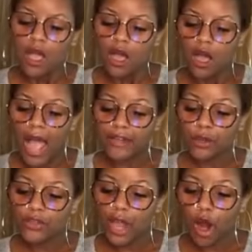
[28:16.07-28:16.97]
I know
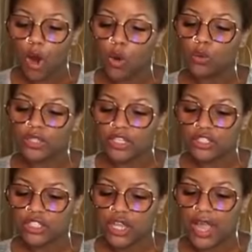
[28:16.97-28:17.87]
they are old and
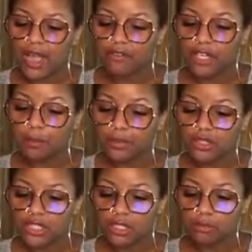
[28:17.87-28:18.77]
should have
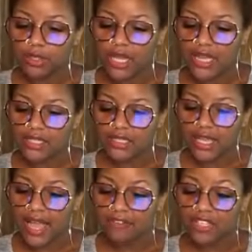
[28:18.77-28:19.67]
empathy, but as they
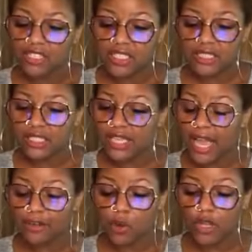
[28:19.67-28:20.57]
have consistently
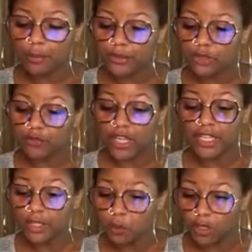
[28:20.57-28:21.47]
had no empathy for
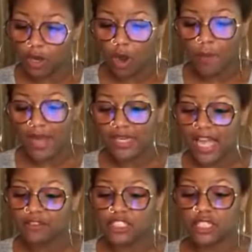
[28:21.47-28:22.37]
anyone all my
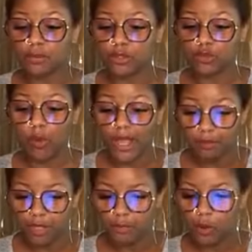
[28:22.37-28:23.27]
life except rich white
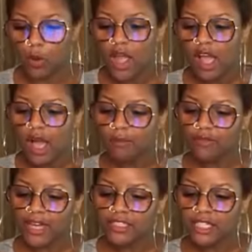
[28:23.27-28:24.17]
people, I'm
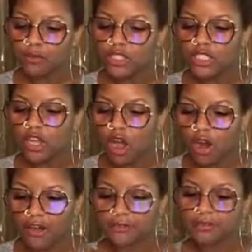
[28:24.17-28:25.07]
finding it really
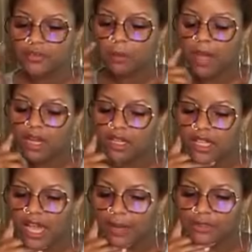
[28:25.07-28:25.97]
hard. My other
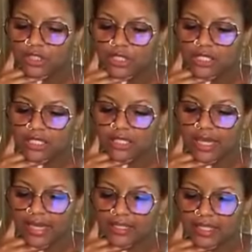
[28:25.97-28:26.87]
option is to
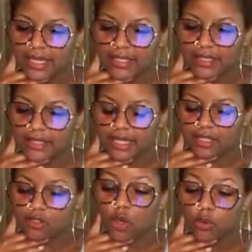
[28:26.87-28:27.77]
not say anything
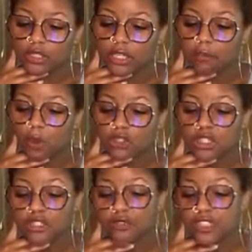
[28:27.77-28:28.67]
and totally
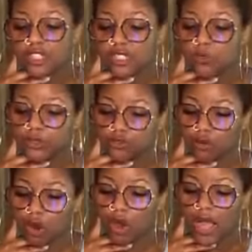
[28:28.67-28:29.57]
emotionally and physically
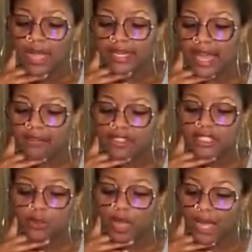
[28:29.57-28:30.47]
withdraw and have as
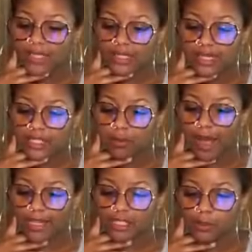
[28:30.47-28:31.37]
little contact as
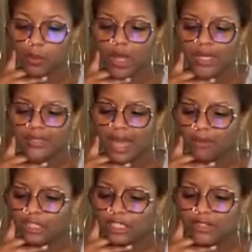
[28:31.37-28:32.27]
possible, not
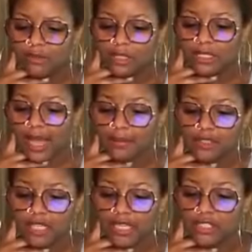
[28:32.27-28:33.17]
really give them the time of
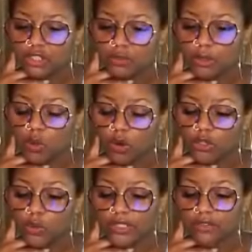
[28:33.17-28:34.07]
day, and just be
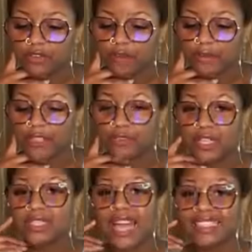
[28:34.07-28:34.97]
cordial at the family
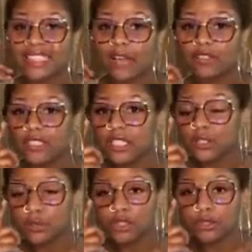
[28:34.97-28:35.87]
events. I definitely think you
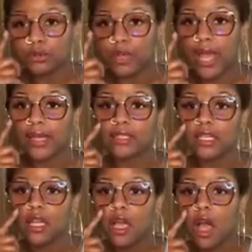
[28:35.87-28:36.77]
need to do that.
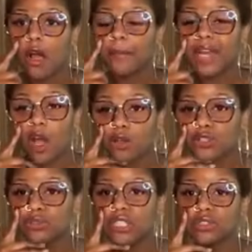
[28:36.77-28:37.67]
But I
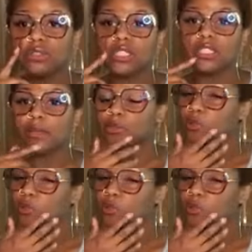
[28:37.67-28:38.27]
also think you need to say what